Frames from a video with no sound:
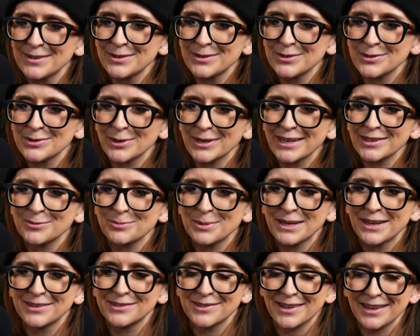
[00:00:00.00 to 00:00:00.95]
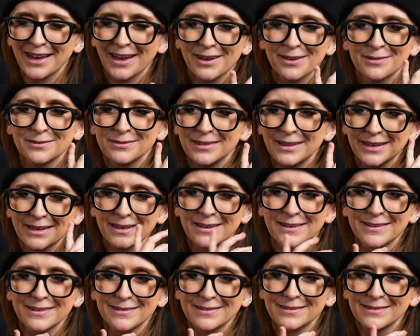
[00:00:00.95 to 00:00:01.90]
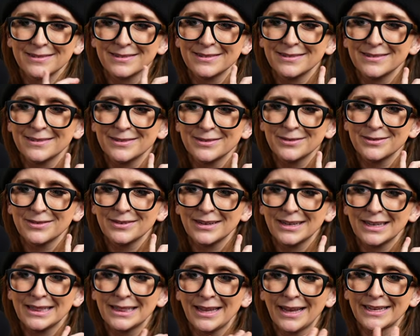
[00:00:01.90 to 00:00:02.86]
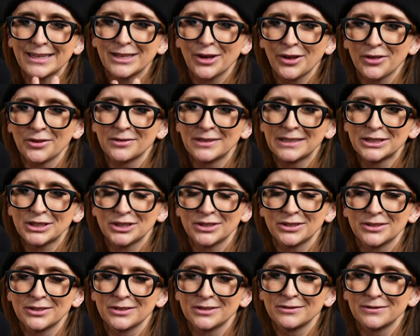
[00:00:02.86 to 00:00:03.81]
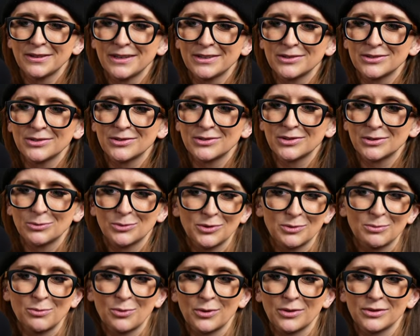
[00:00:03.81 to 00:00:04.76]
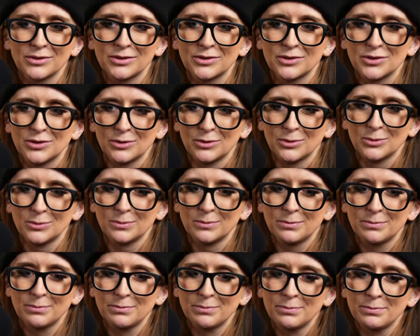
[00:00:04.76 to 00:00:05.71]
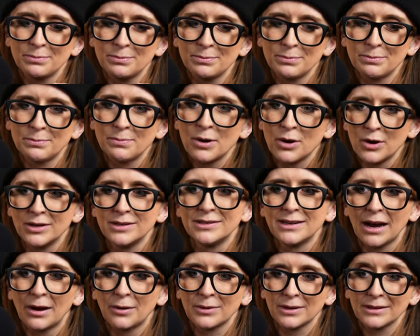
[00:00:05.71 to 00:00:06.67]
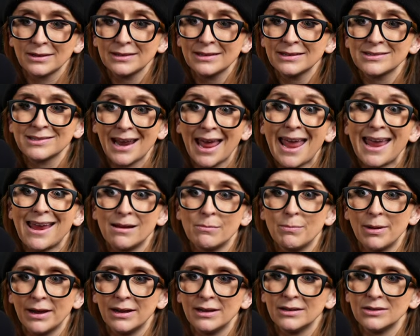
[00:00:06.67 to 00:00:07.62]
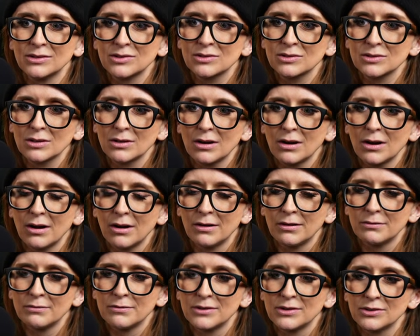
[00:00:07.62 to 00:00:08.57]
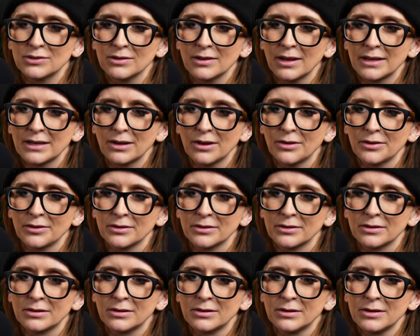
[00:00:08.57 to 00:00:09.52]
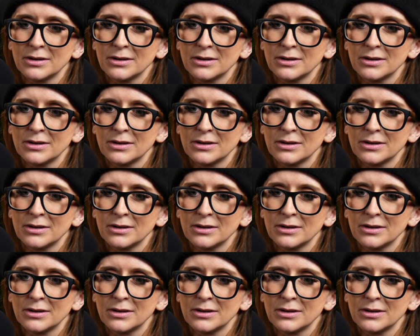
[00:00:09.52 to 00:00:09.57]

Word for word: So I guess because they have like light coloration on their faces, it was important to put down at least a base of this light color.